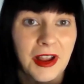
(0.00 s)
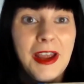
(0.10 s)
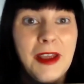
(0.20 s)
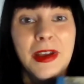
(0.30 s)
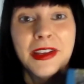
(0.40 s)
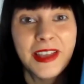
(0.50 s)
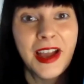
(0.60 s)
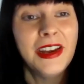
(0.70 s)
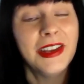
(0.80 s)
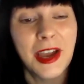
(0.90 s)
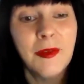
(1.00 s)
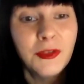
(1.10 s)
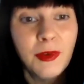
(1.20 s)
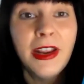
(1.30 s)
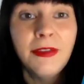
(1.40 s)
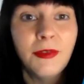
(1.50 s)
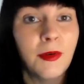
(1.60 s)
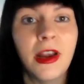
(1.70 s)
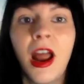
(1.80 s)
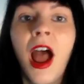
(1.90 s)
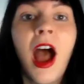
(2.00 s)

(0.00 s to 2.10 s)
I am excited. As I was reading through it,